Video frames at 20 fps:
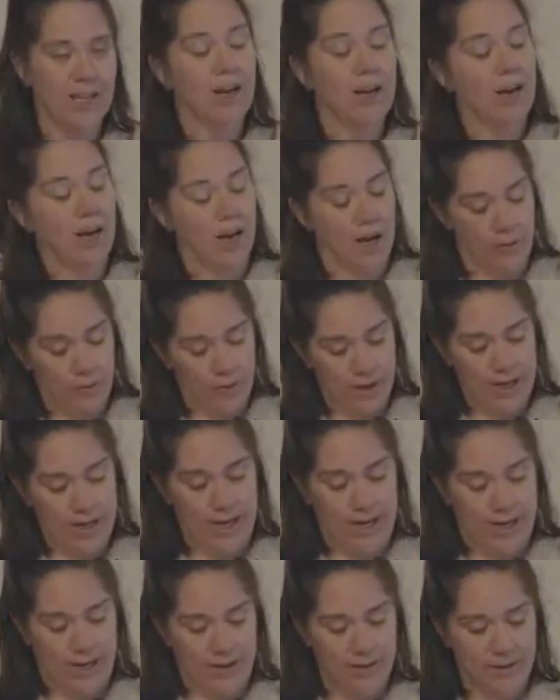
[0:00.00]
On one
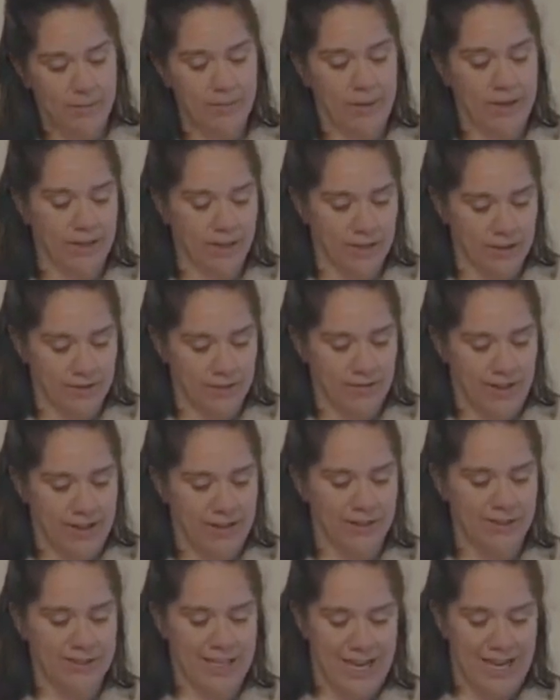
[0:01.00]
hand, my current
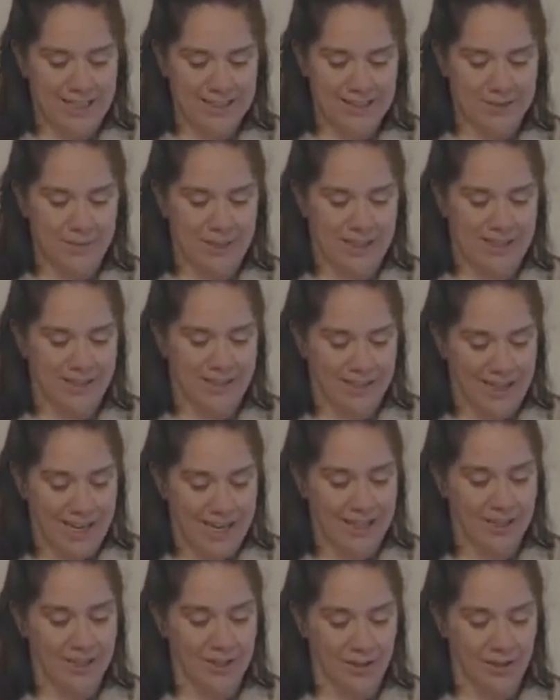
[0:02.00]
values asked me, could I
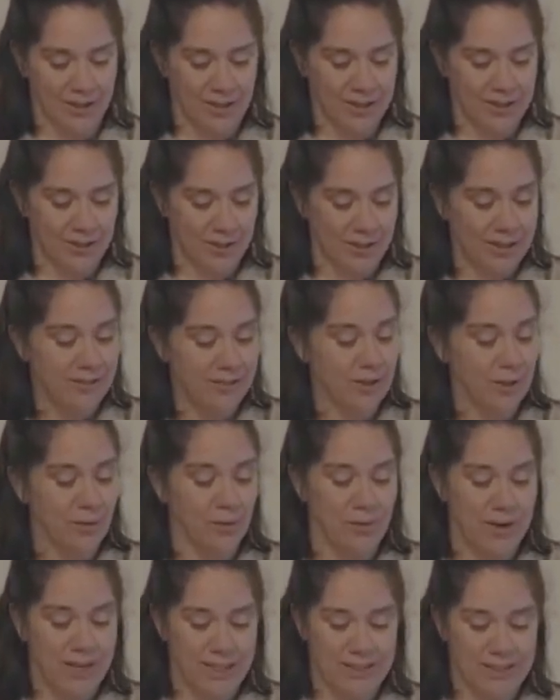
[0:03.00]
encourage or even
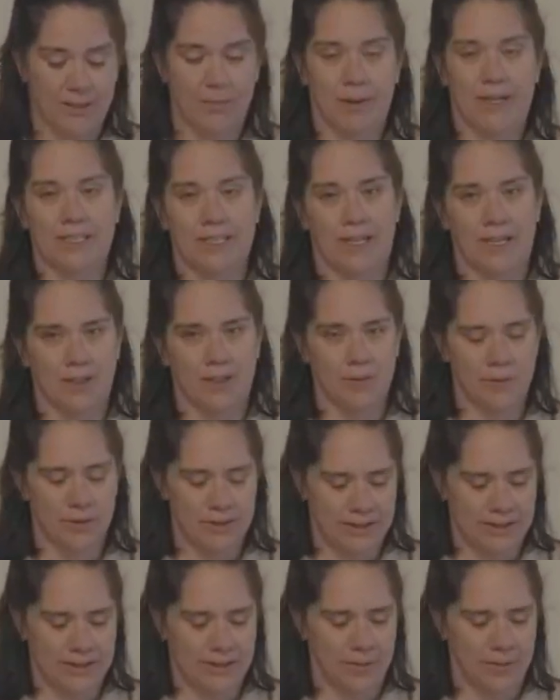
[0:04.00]
risk my child
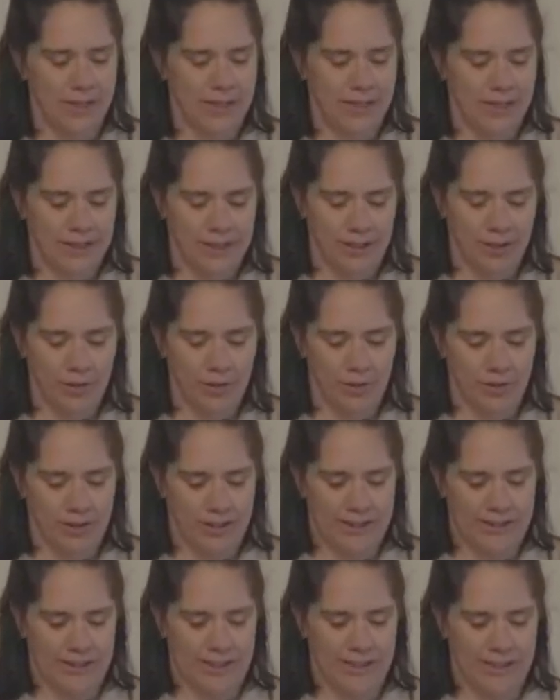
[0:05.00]
participating in an
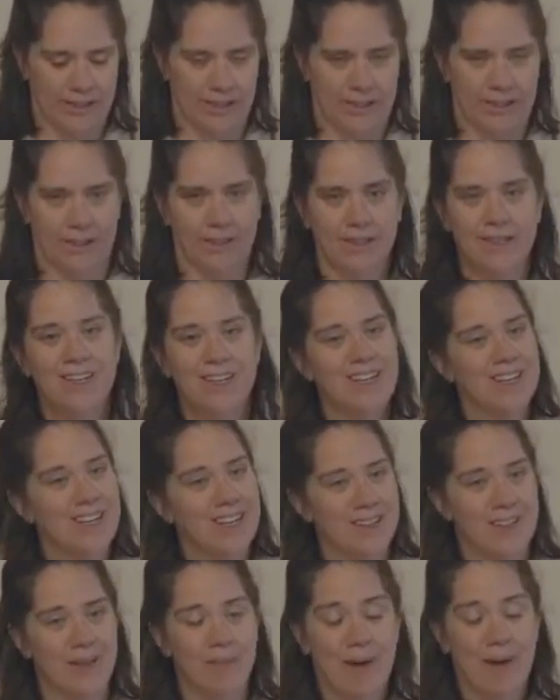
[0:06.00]
organization
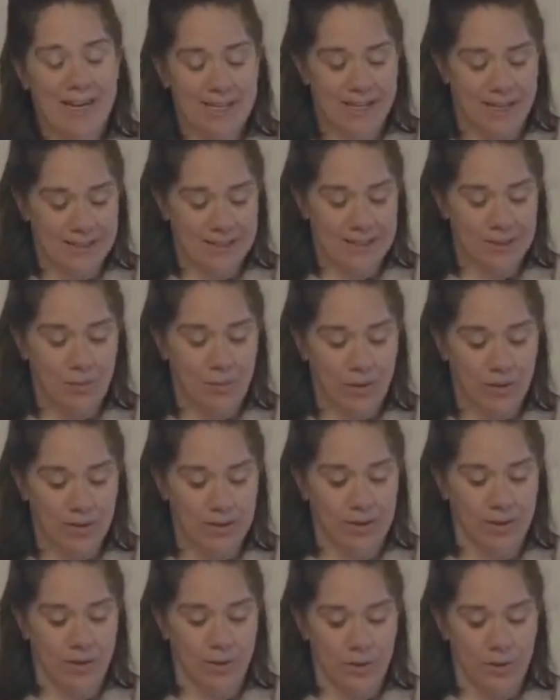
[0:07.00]
that might not support
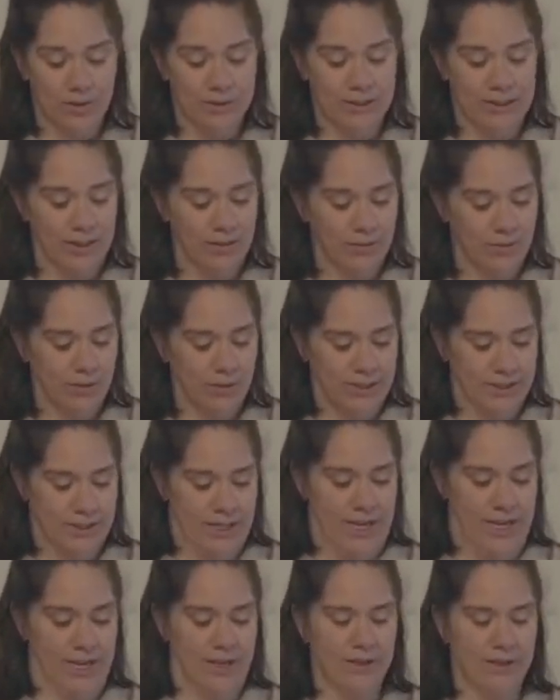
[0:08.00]
their whole self one
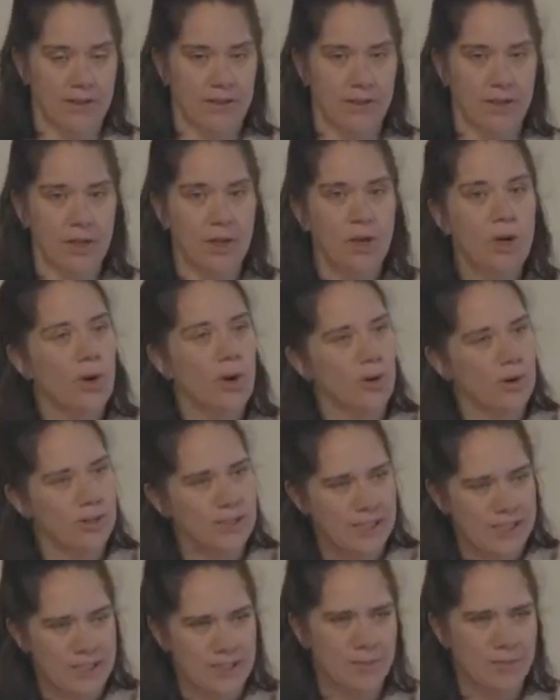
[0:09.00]
day, or
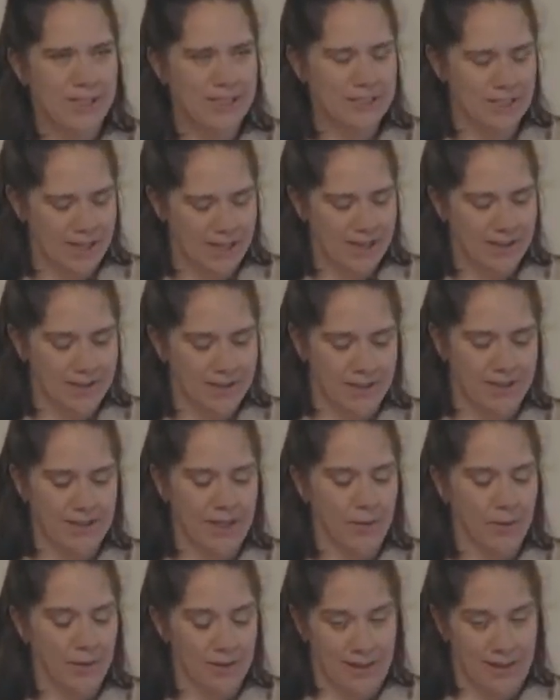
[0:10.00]
teach my child that
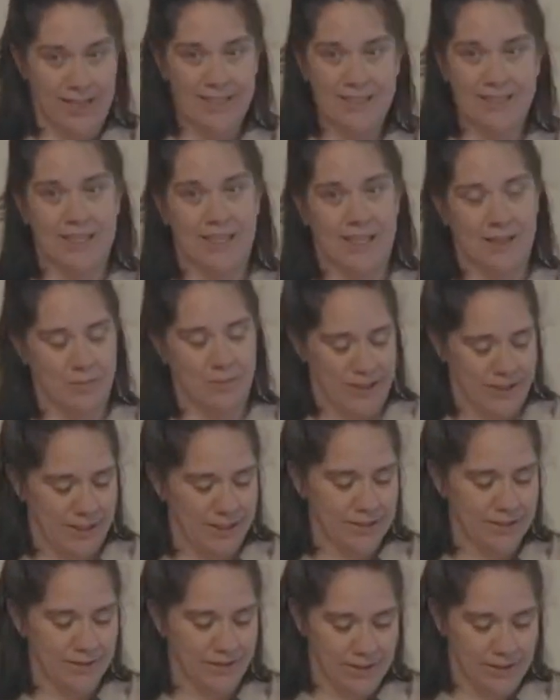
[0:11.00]
they were less than
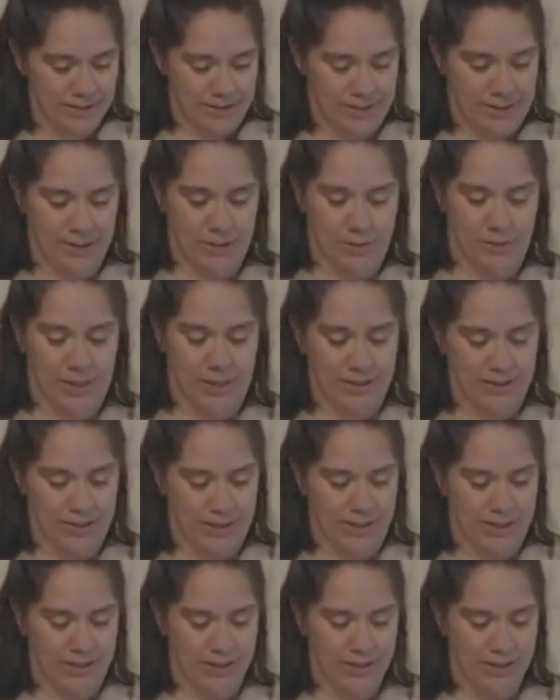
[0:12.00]
because of their sexuality?